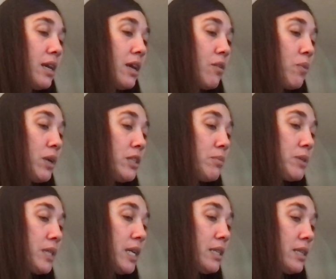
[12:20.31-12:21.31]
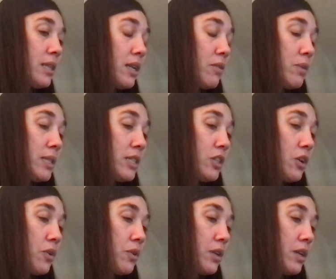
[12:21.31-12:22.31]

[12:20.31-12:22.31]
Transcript: at once pretended that it was his own.